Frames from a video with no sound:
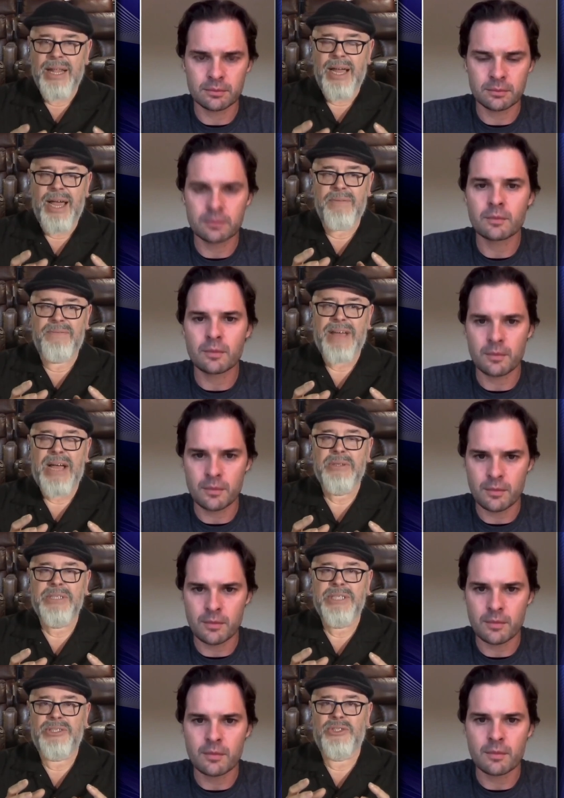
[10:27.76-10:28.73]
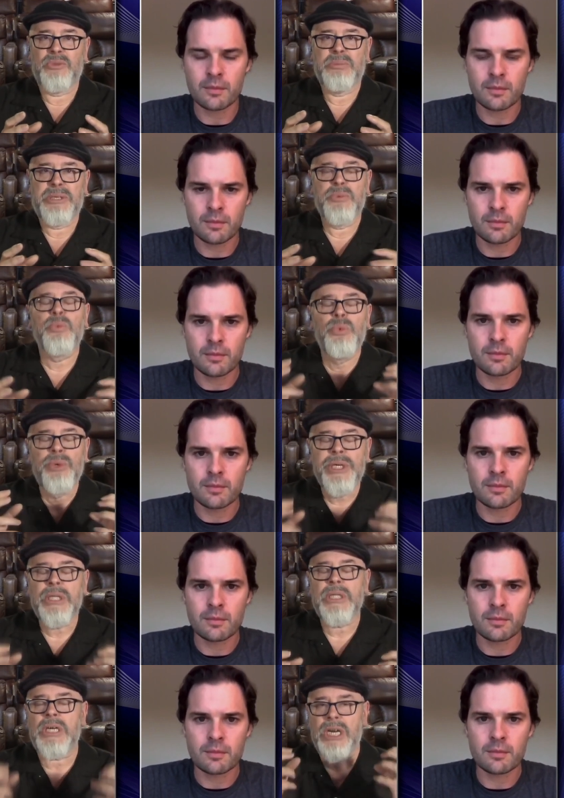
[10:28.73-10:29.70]
Speaker 1: I found it to be
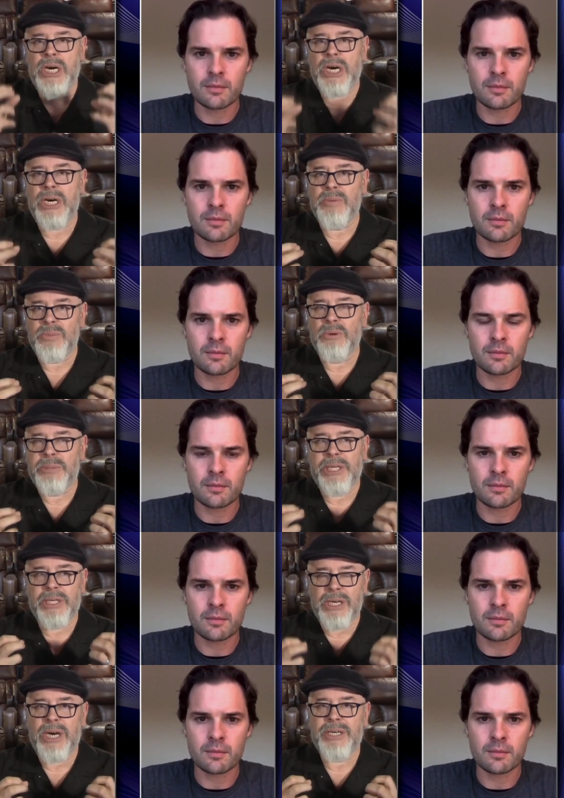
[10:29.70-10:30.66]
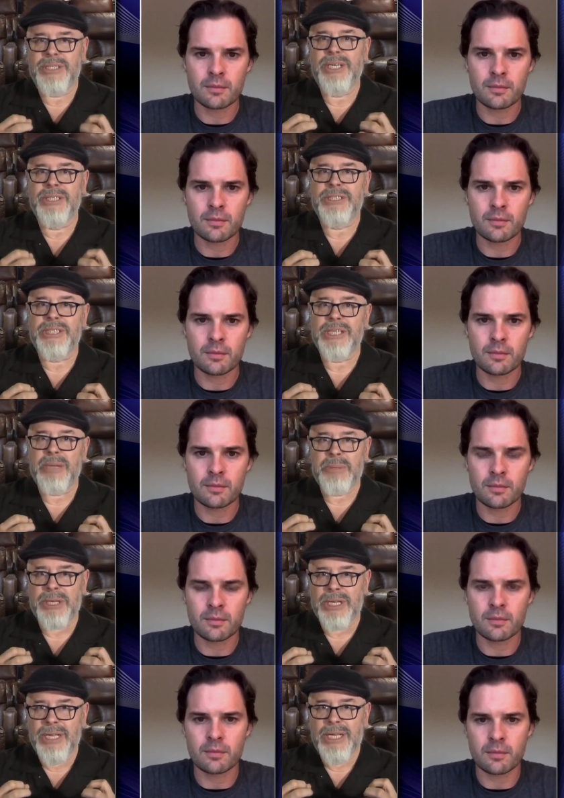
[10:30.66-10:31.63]
real heartwarming and heart touching. I
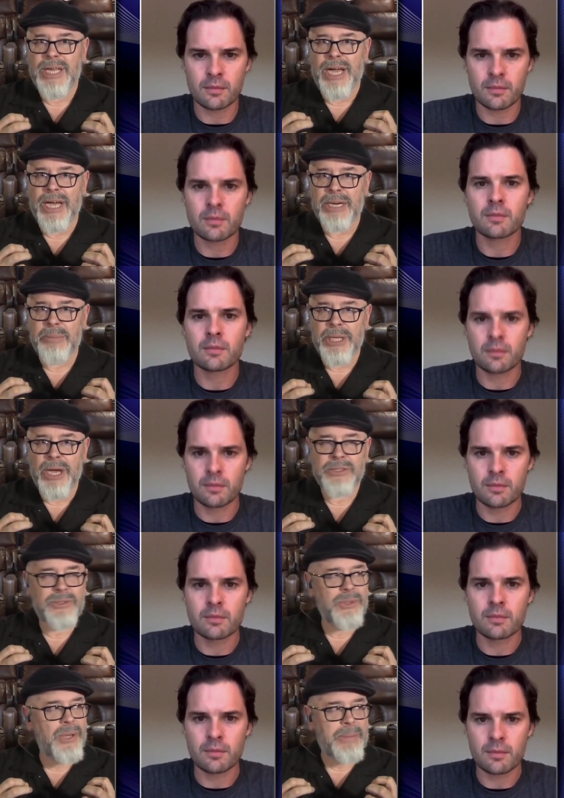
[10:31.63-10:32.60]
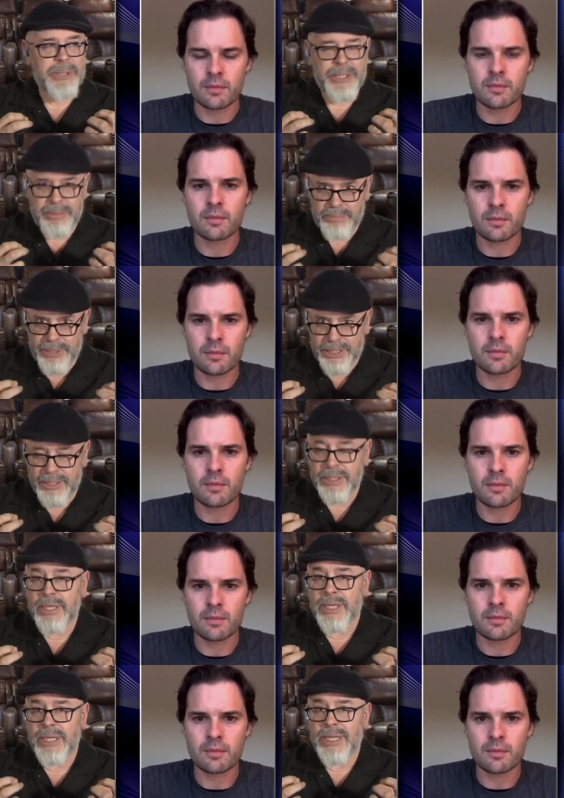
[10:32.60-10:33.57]
mean, I'm going to be honest with you. I'm going to admit,
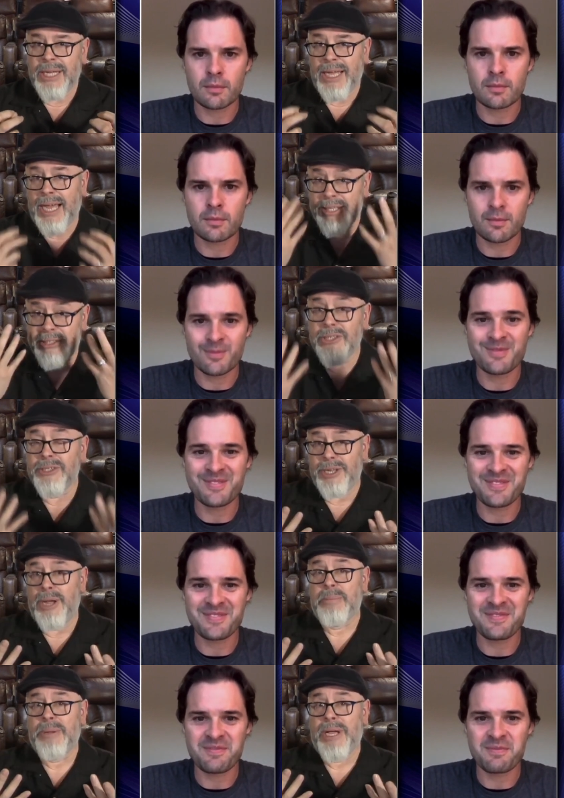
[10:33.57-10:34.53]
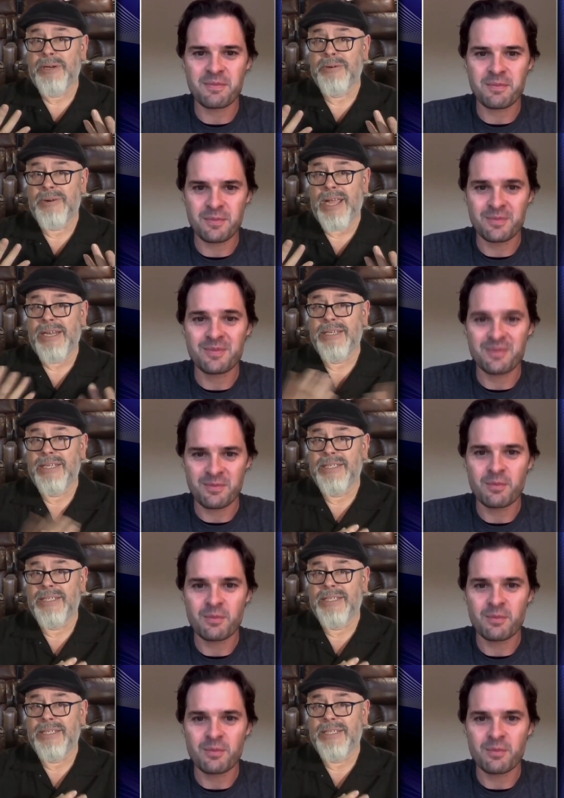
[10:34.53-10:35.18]
I teared up. I cried, uh,